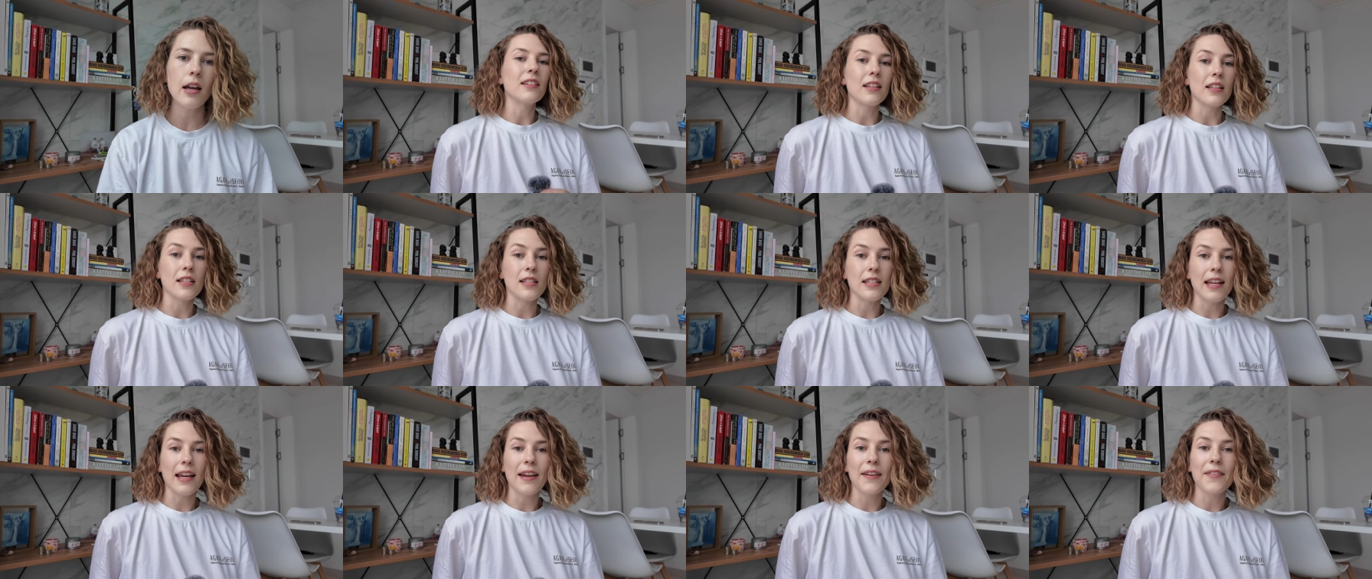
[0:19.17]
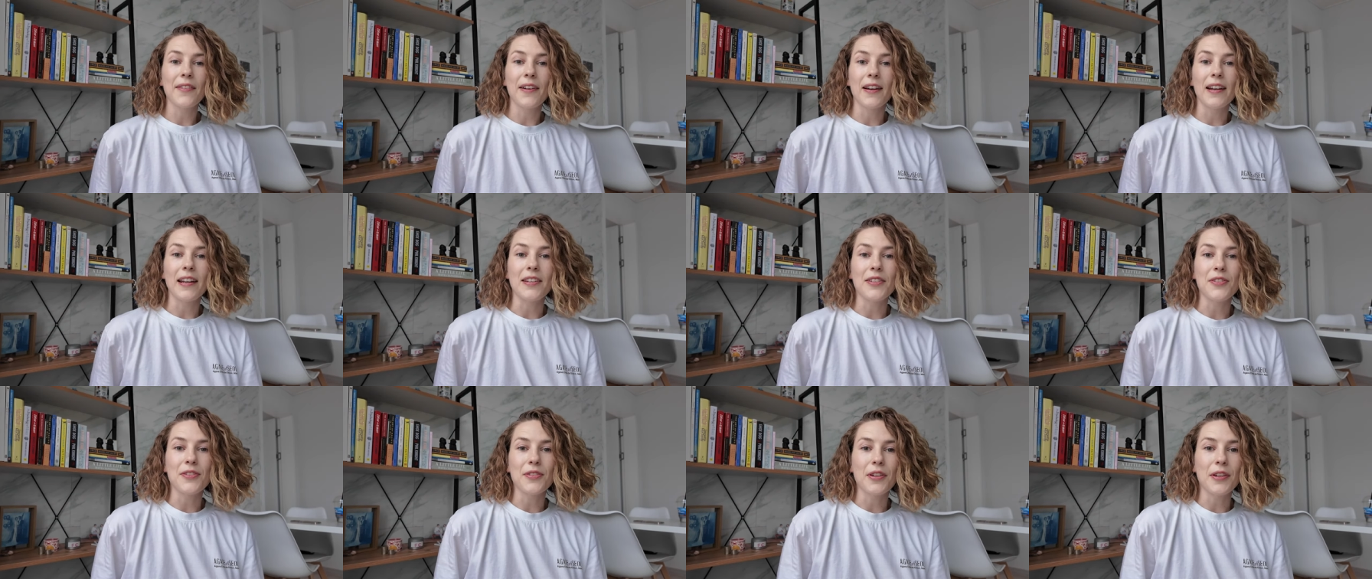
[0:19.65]
Let's get right
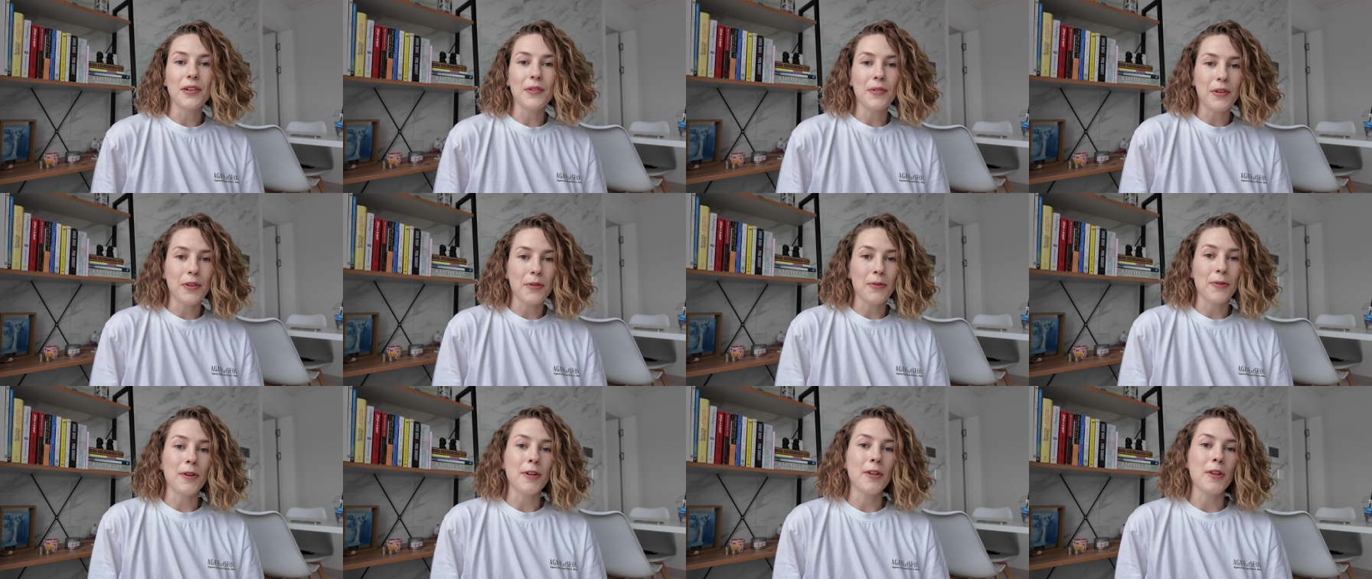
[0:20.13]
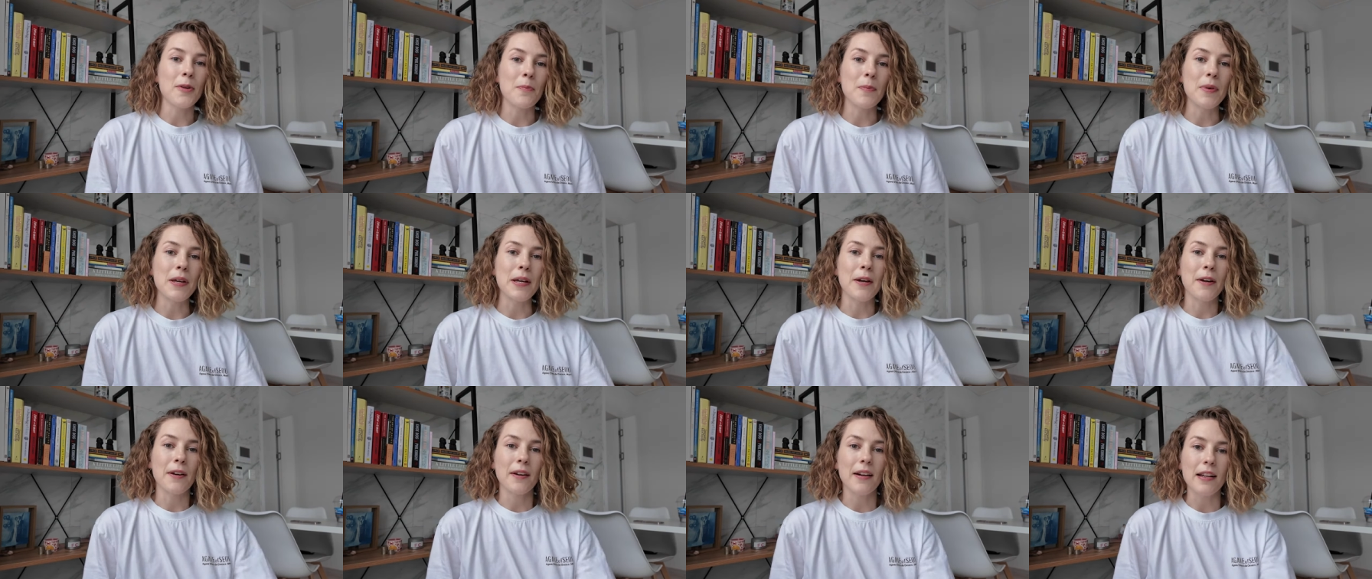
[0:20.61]
into it with one of the
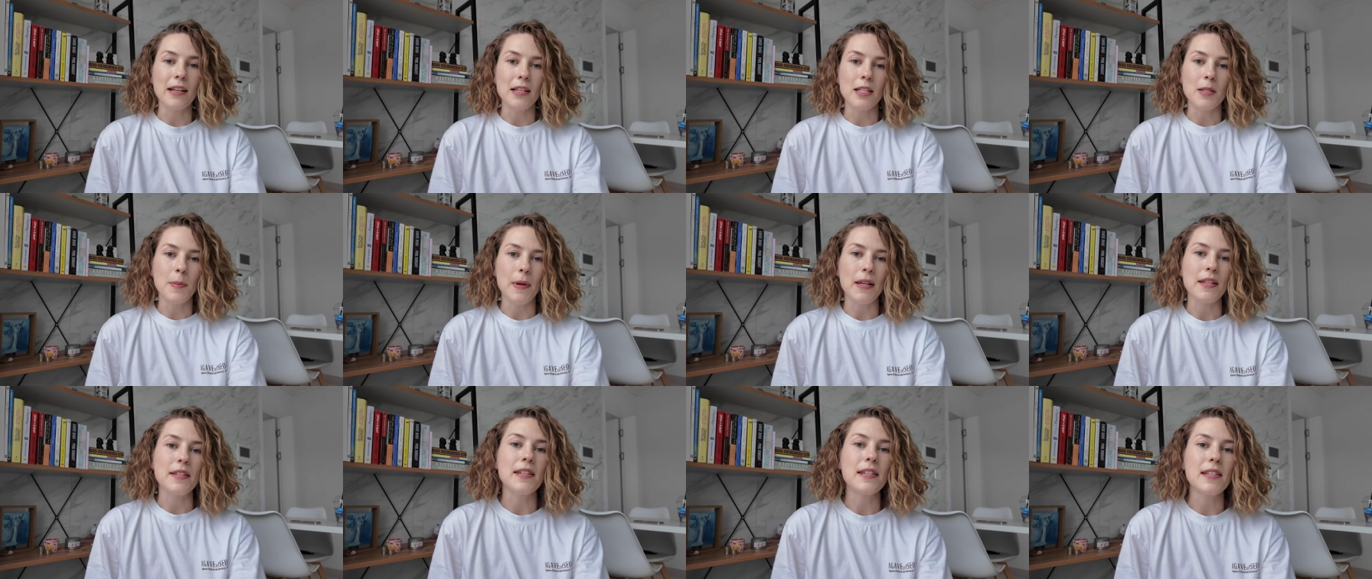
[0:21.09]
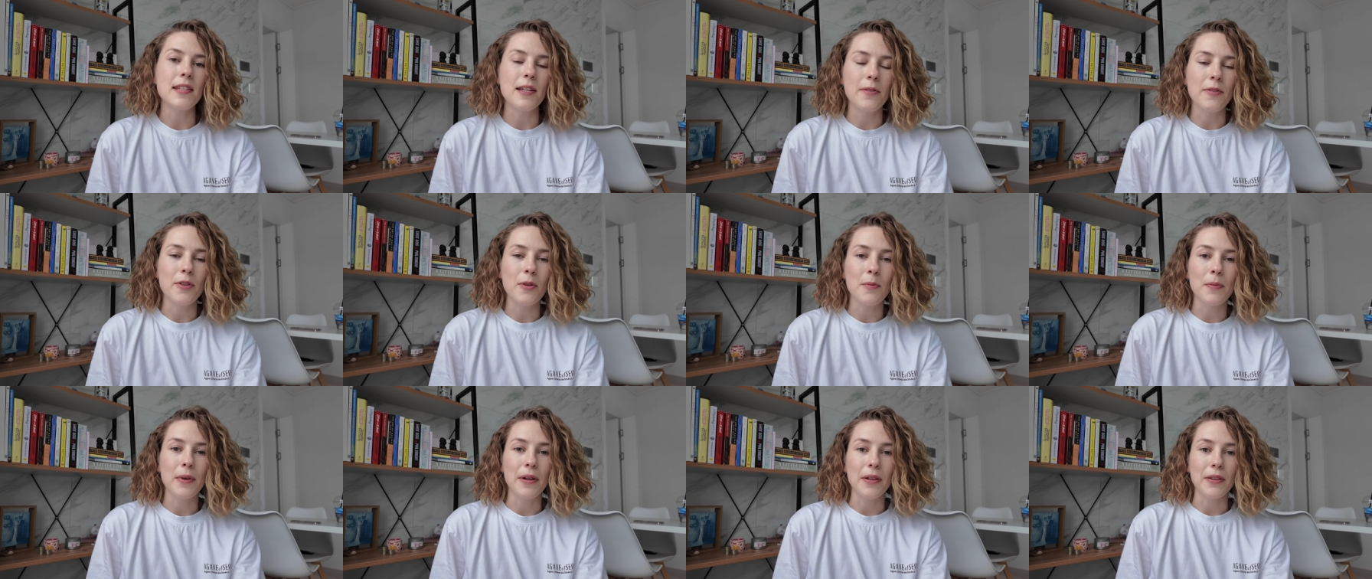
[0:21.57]
bigger expenses
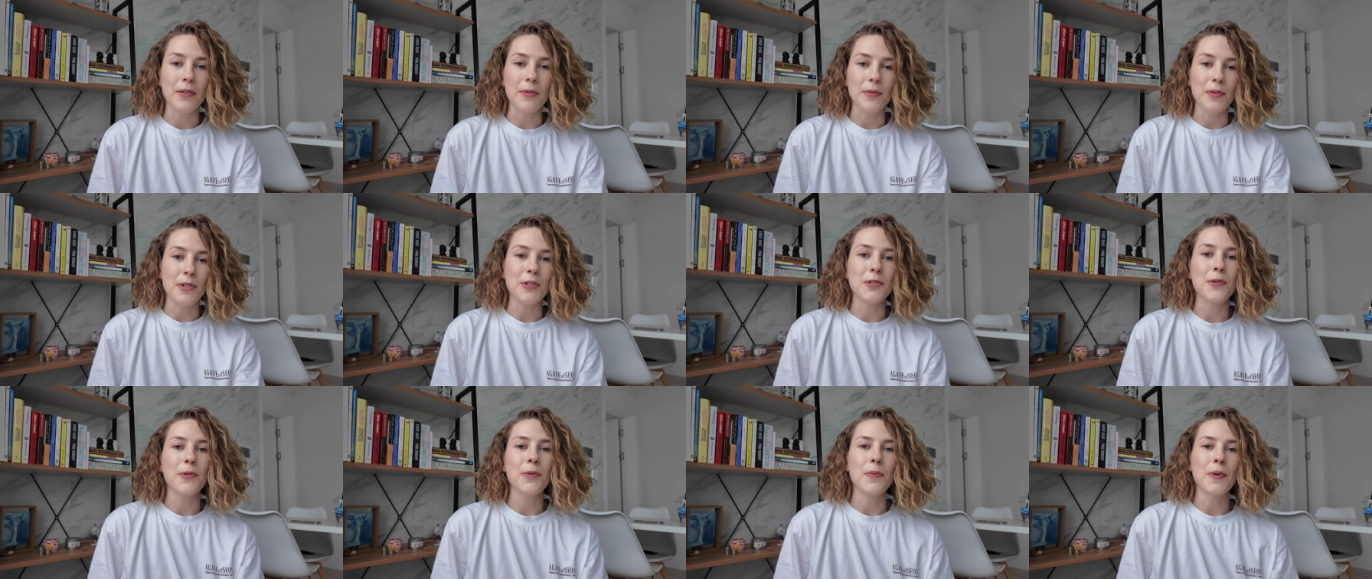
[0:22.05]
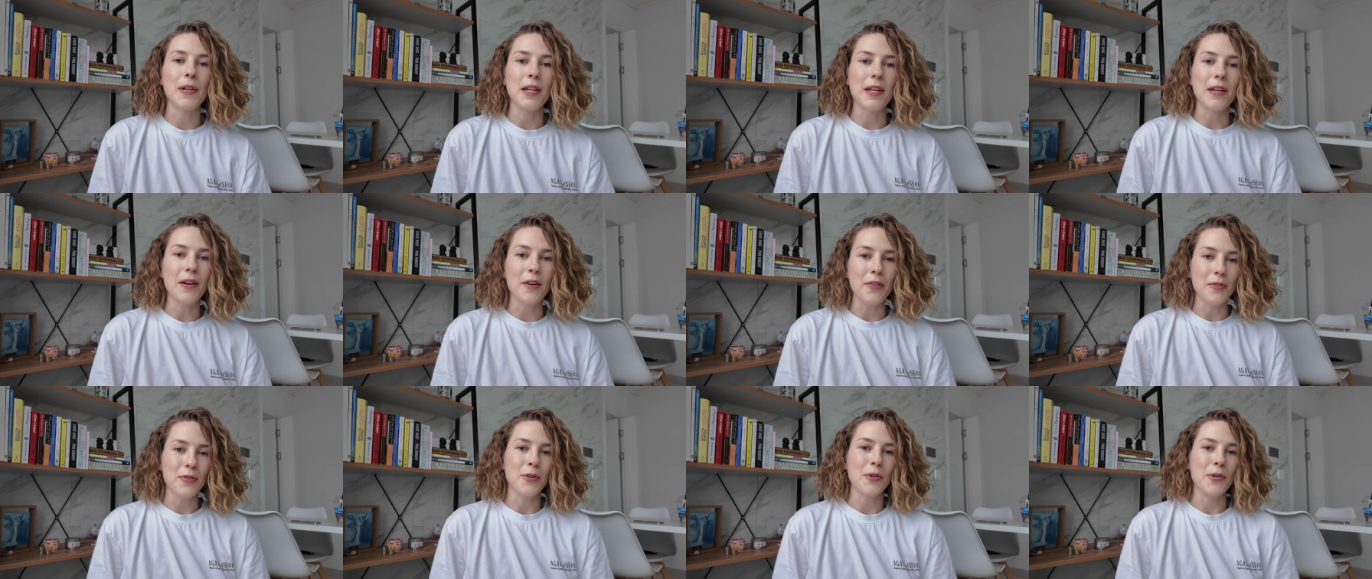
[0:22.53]
of the month, which would
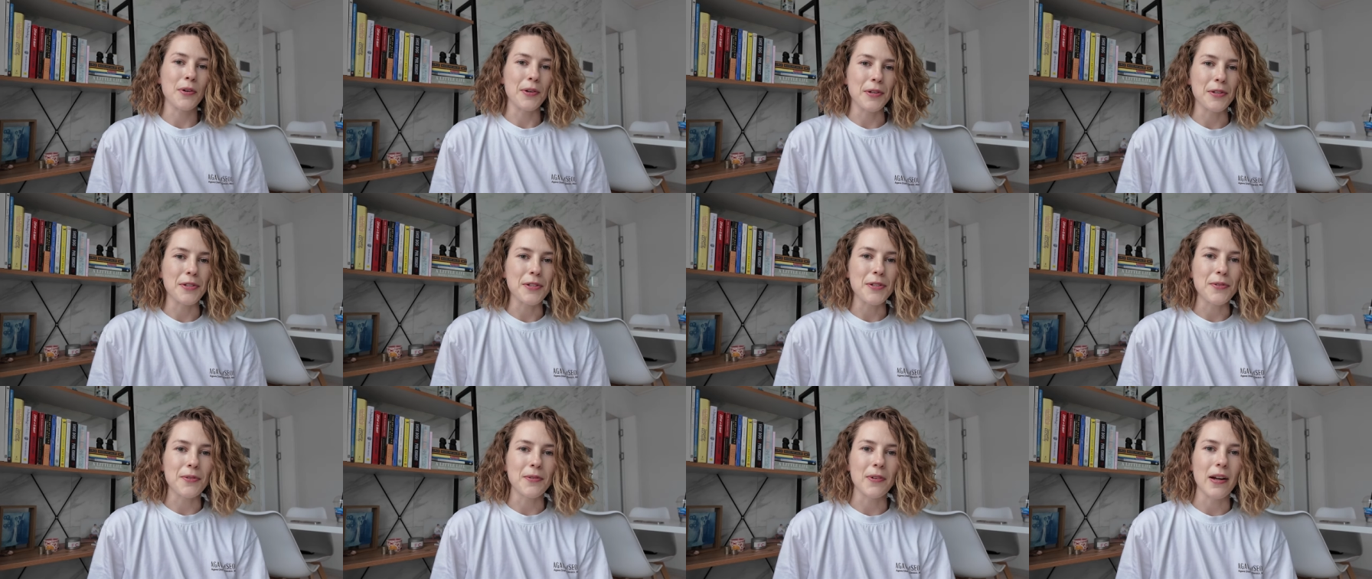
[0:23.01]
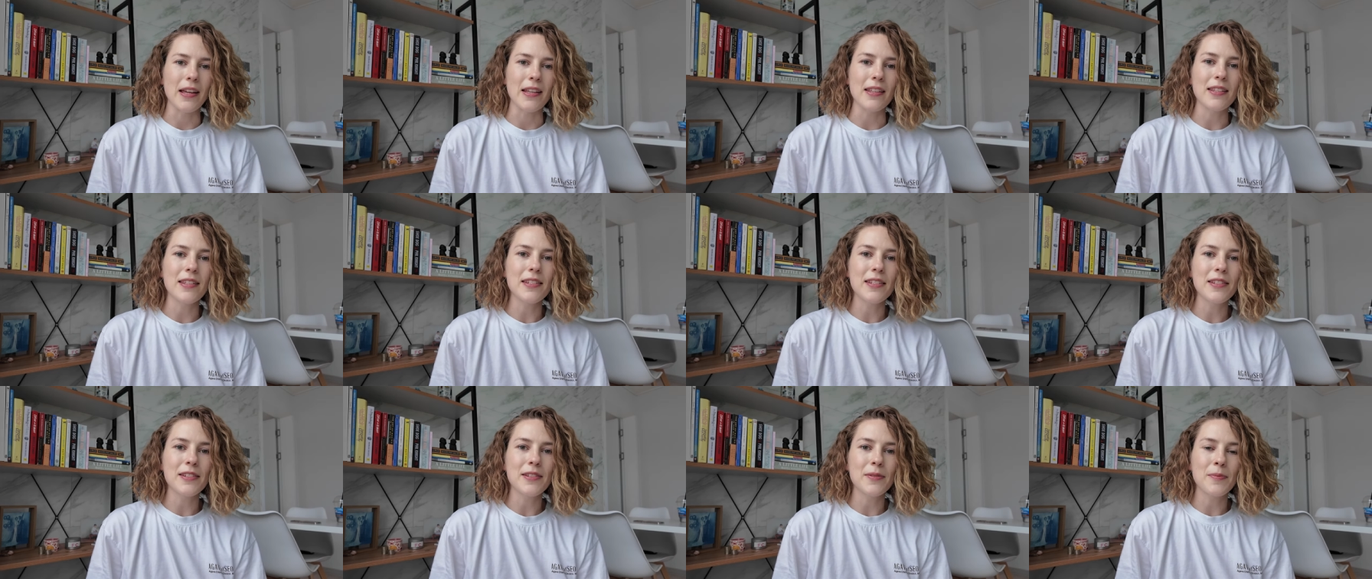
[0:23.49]
be, of course,
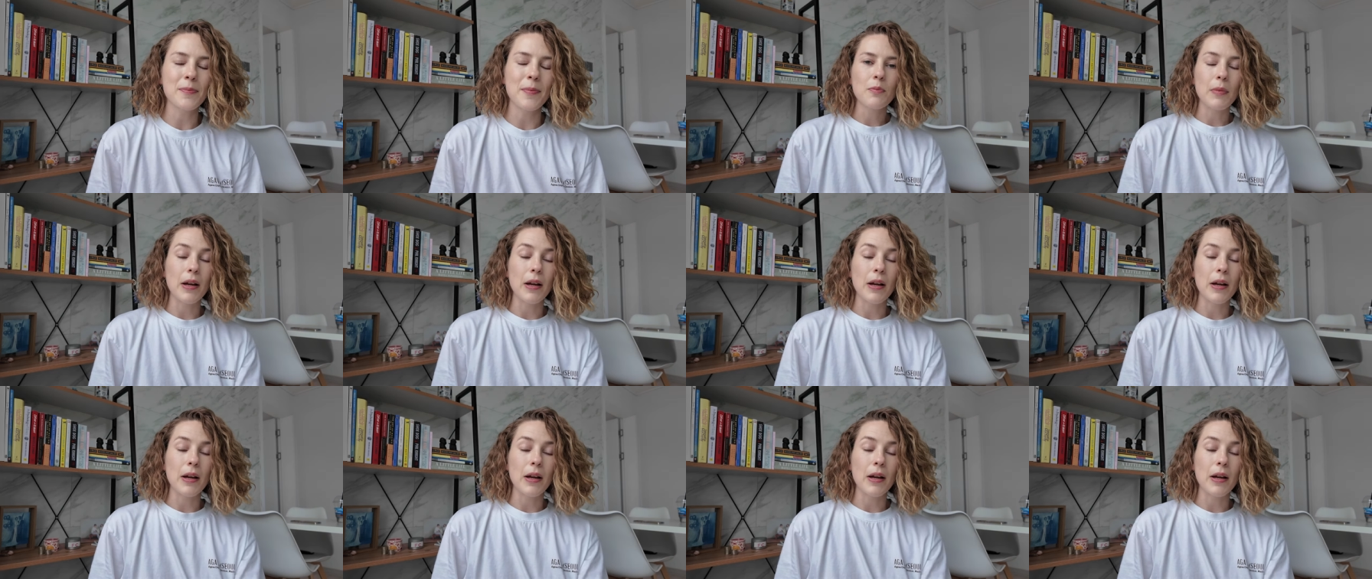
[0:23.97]
rent.